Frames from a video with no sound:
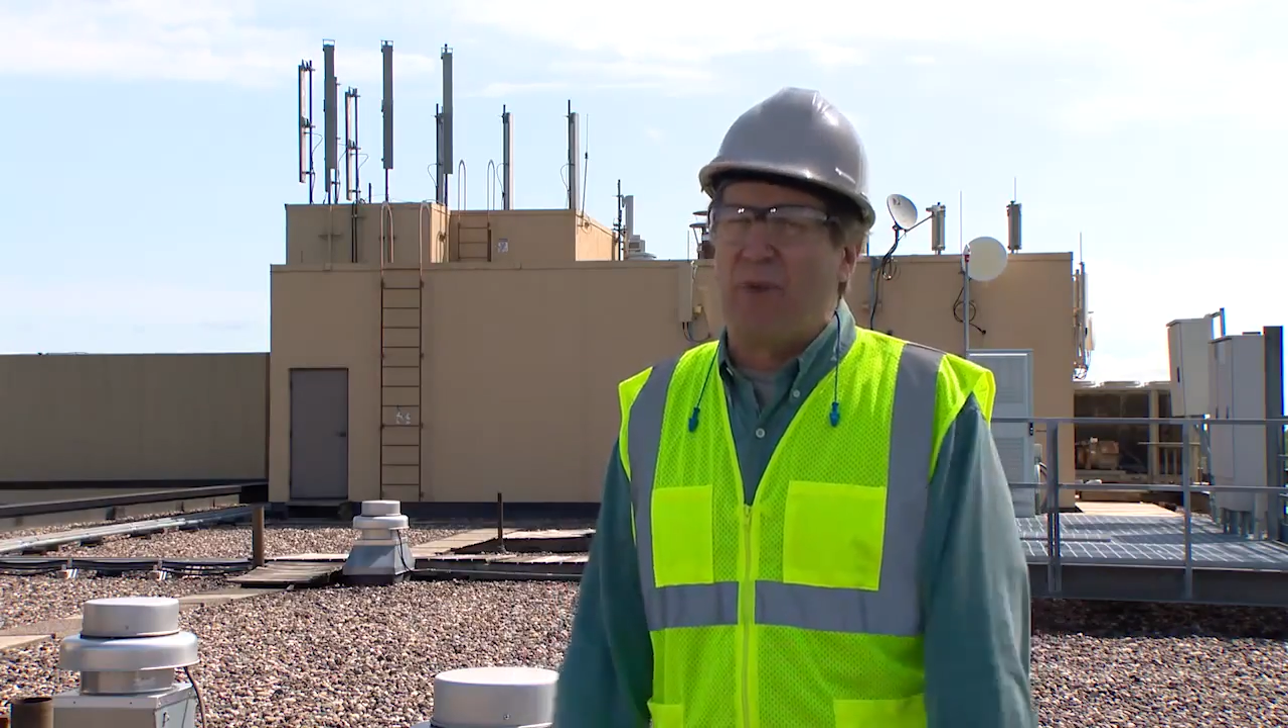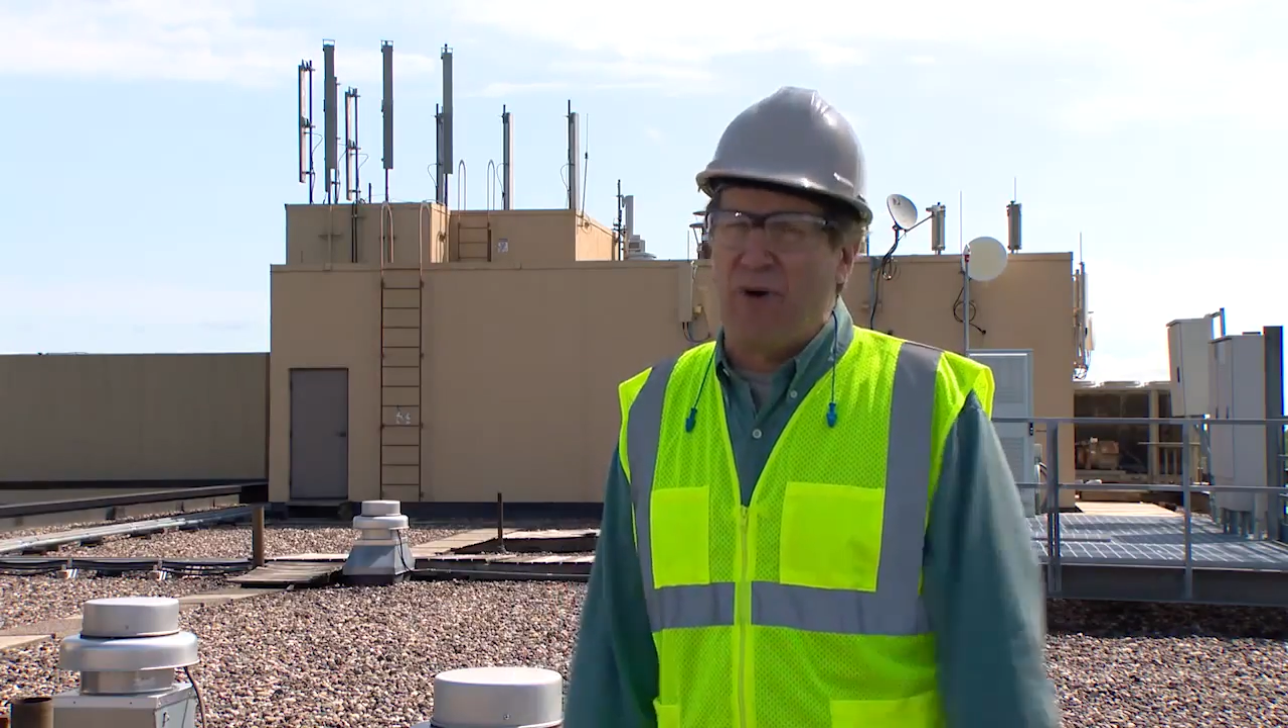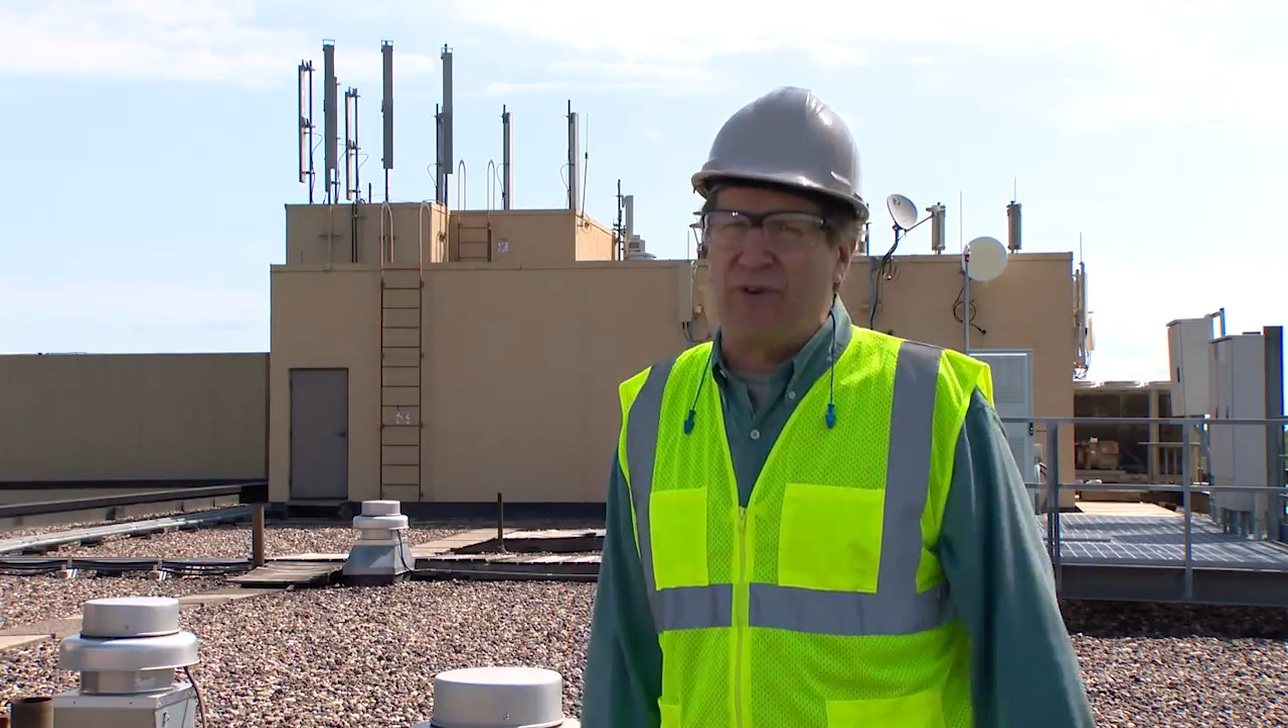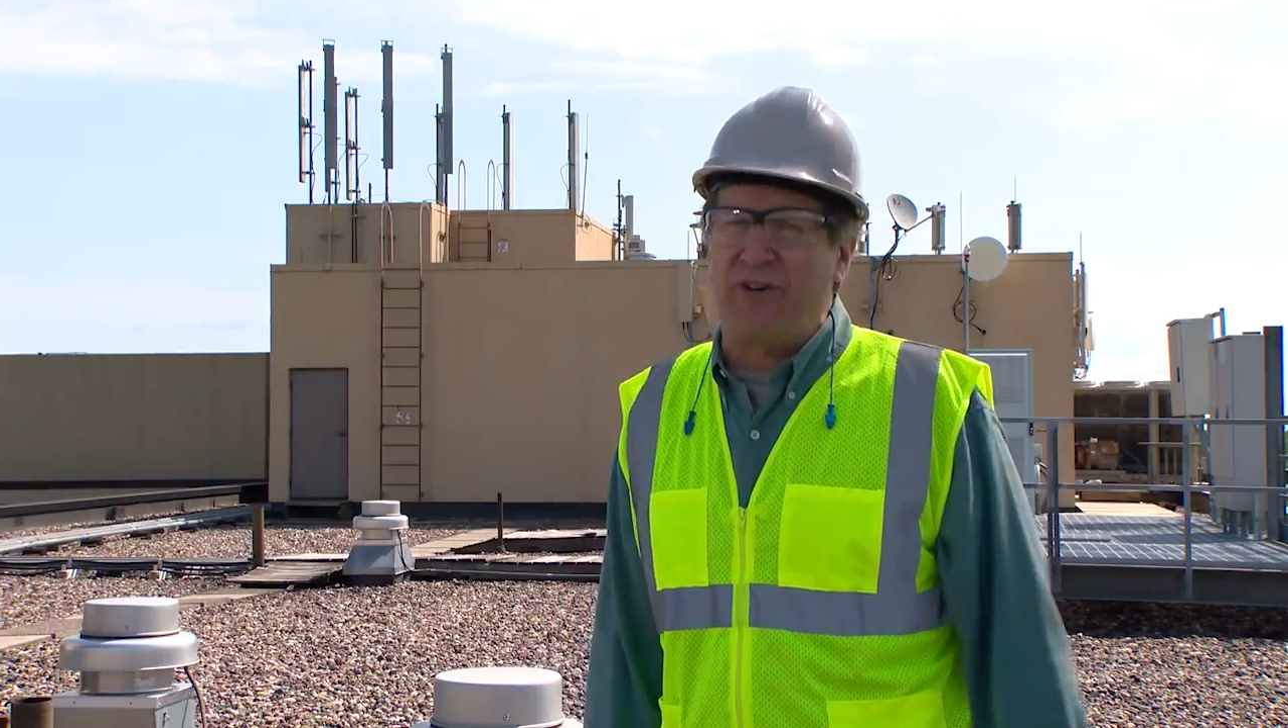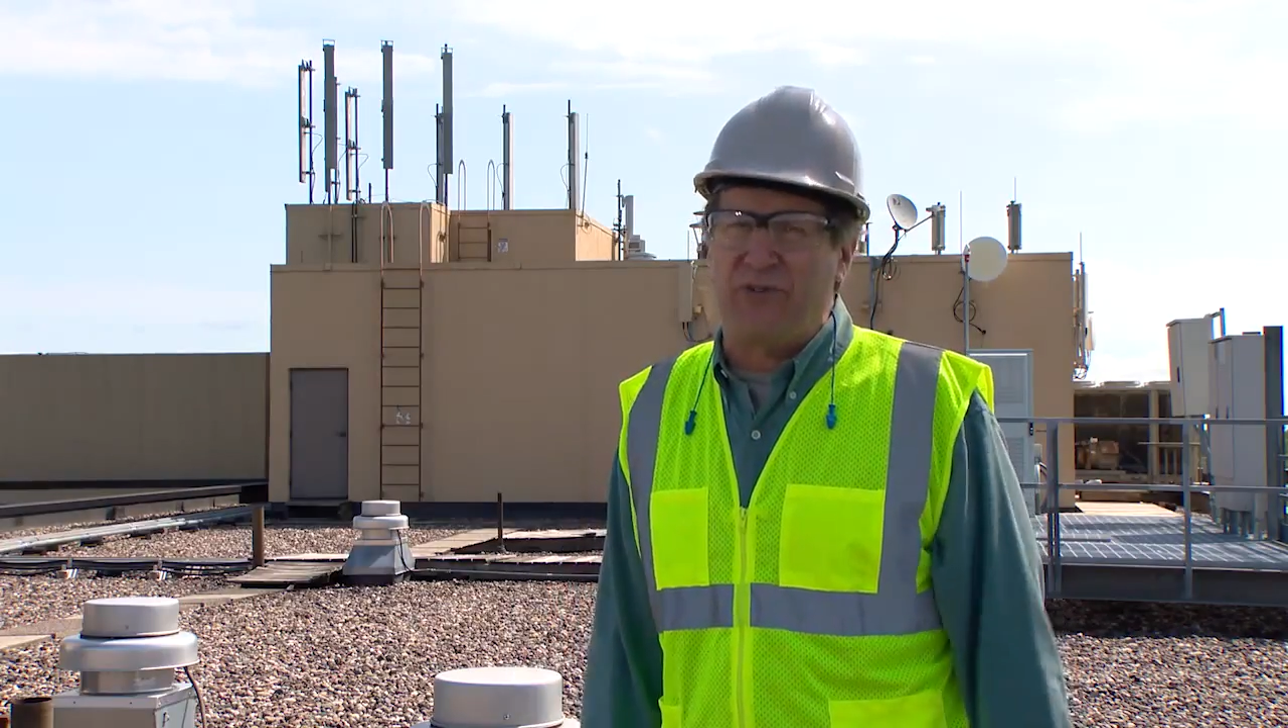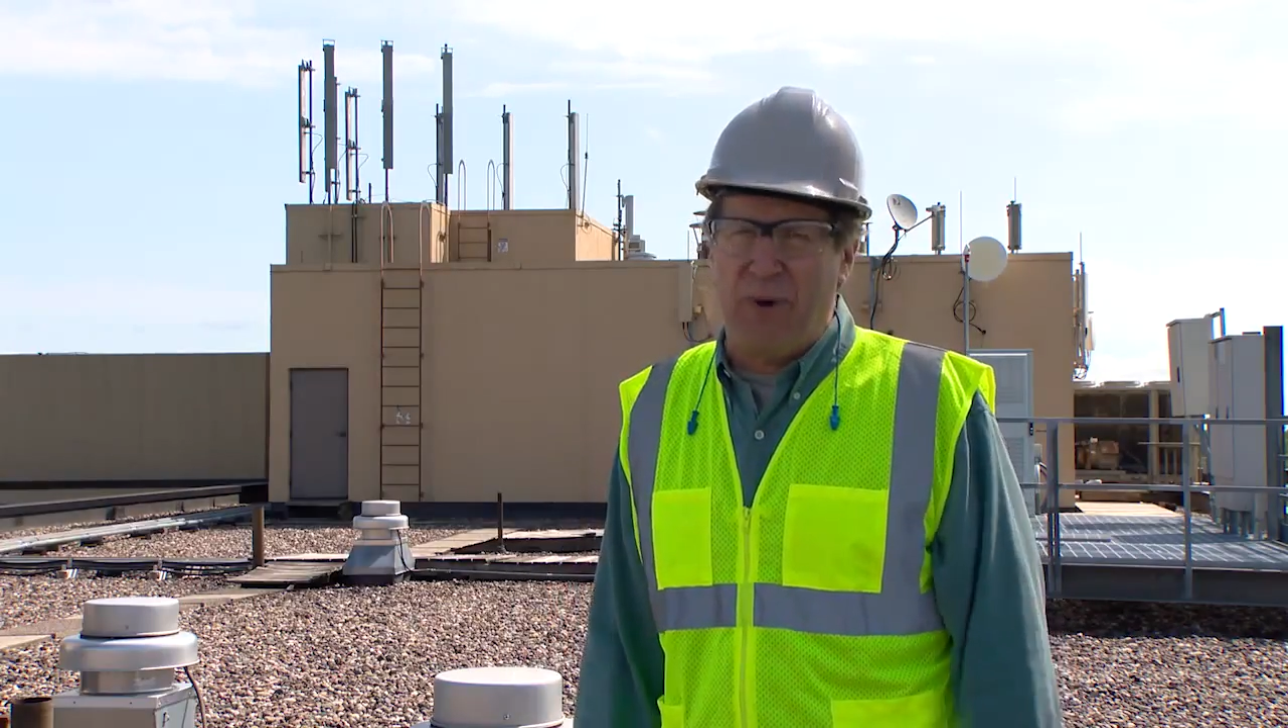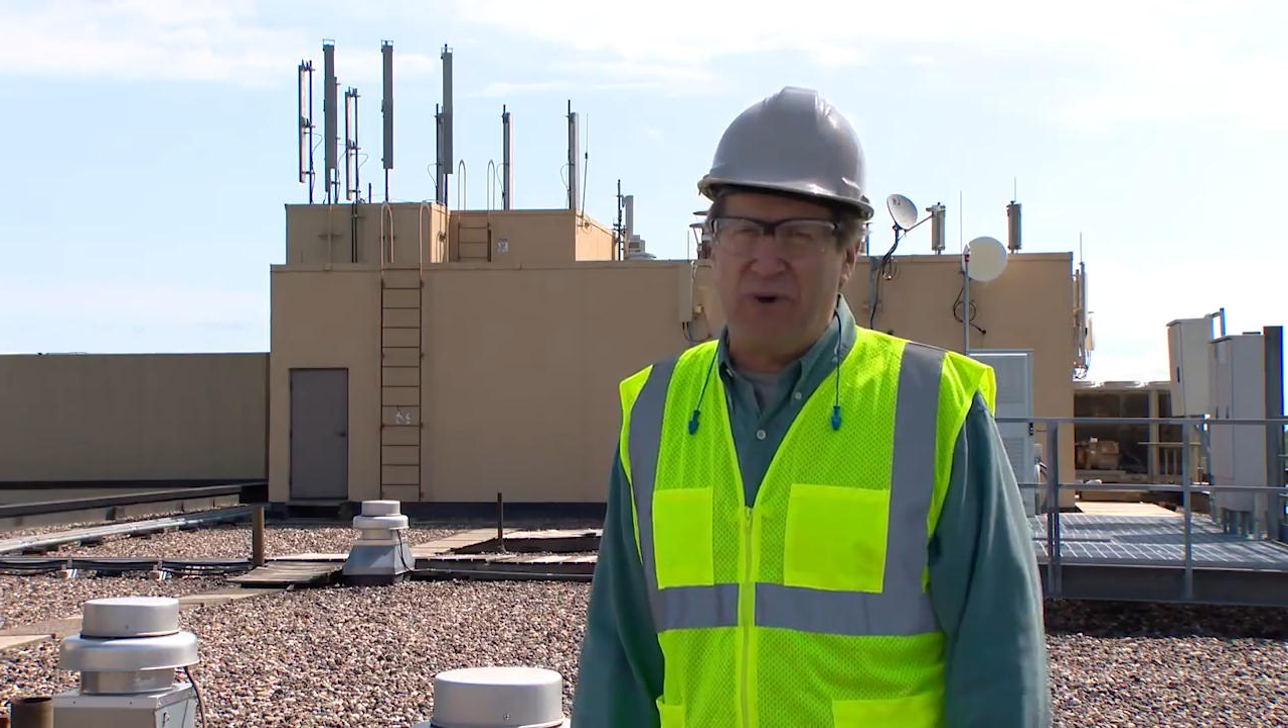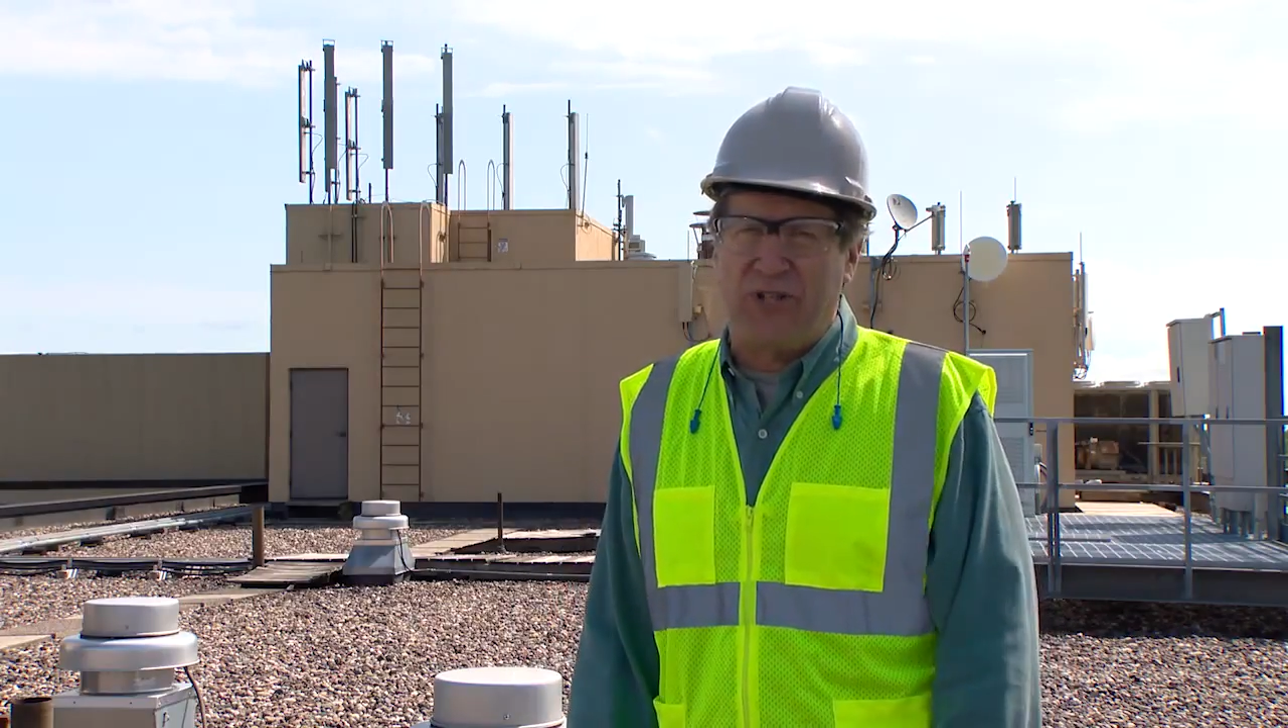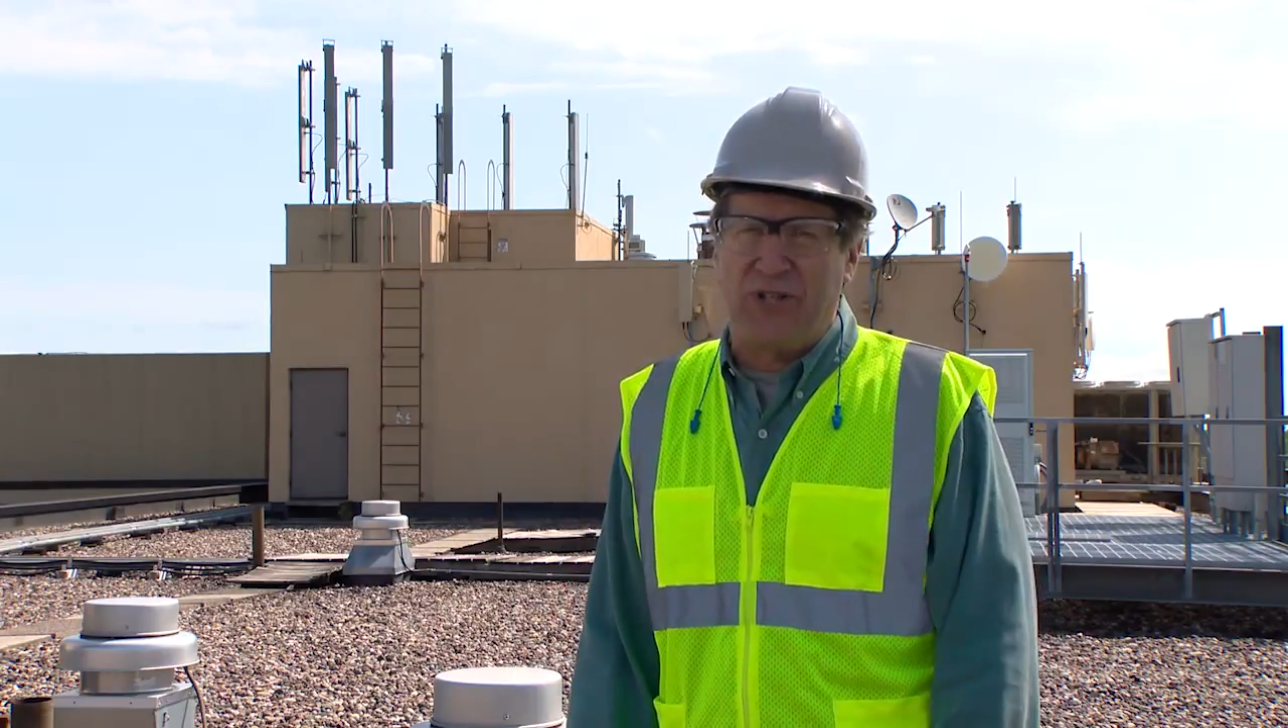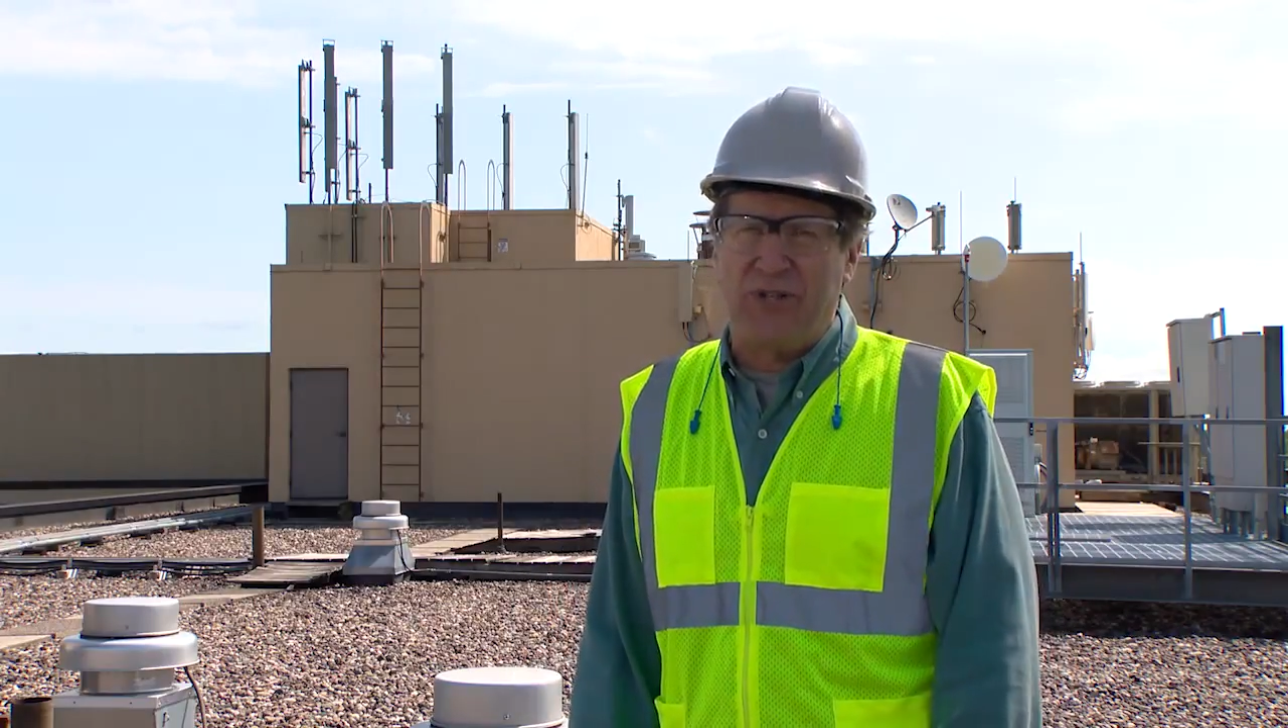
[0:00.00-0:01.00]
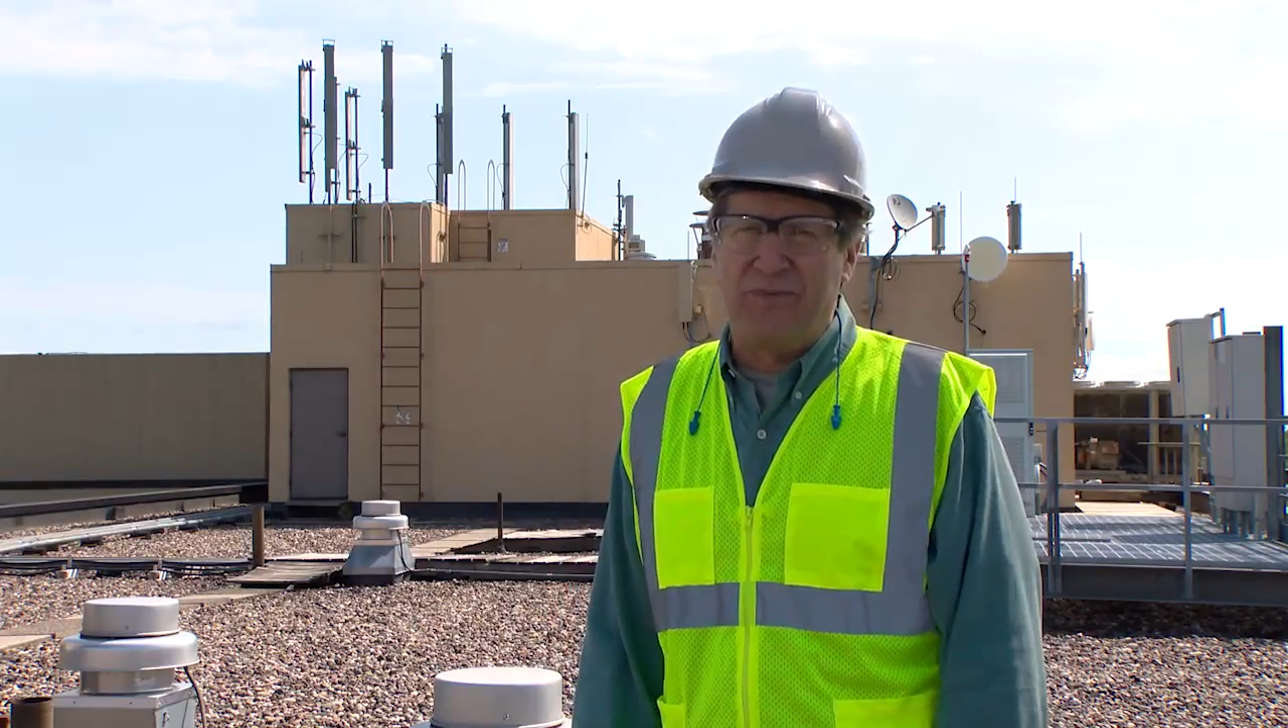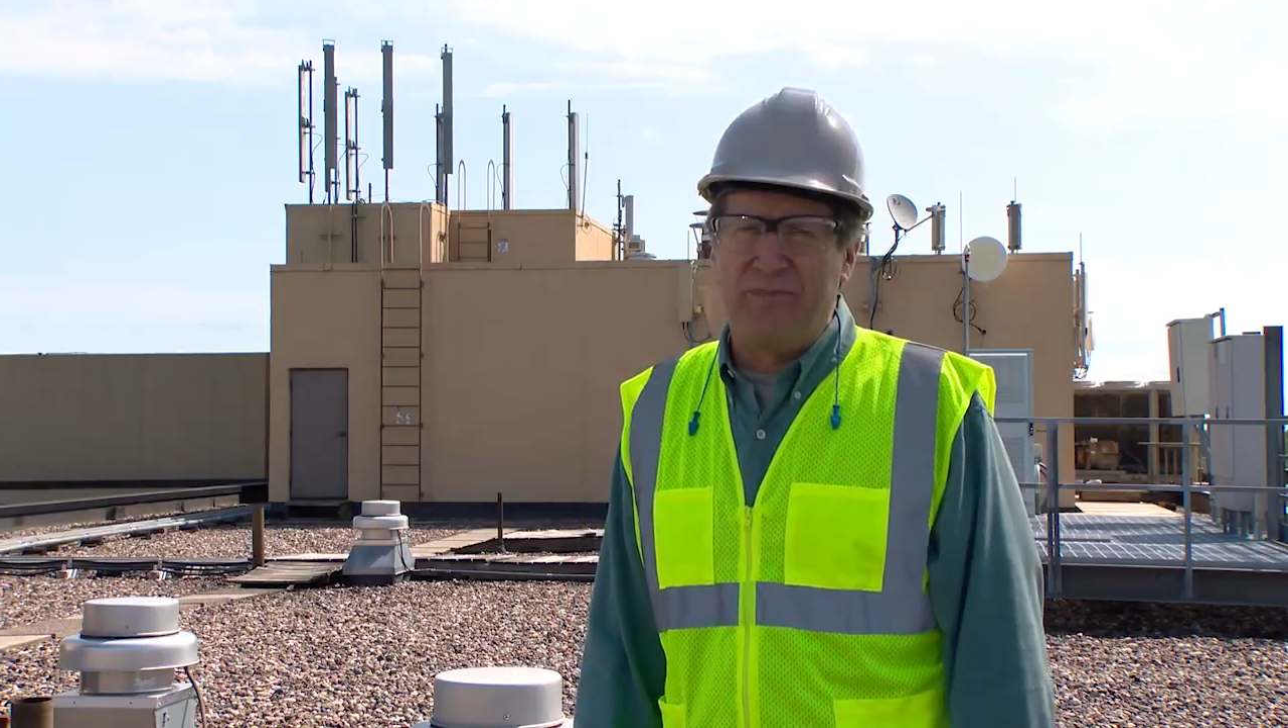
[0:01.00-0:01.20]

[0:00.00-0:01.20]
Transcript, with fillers: overexposure.